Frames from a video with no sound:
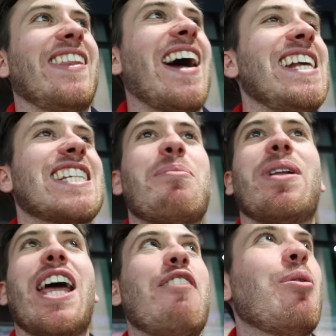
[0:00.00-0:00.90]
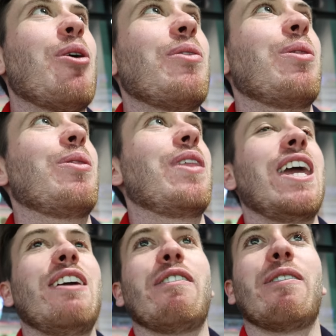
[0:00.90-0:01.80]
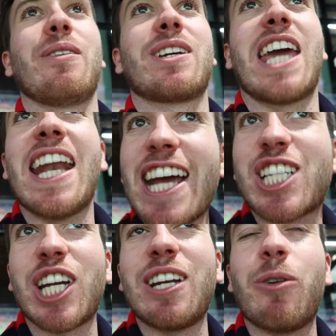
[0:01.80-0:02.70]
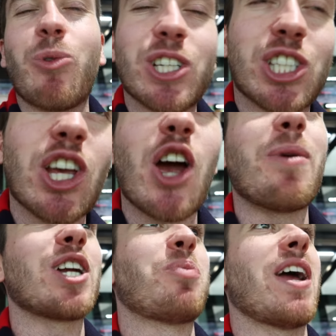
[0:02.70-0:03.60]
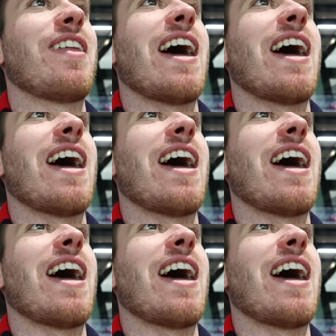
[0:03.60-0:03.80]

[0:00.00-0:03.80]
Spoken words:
That is unbelievable. The connection was so much better.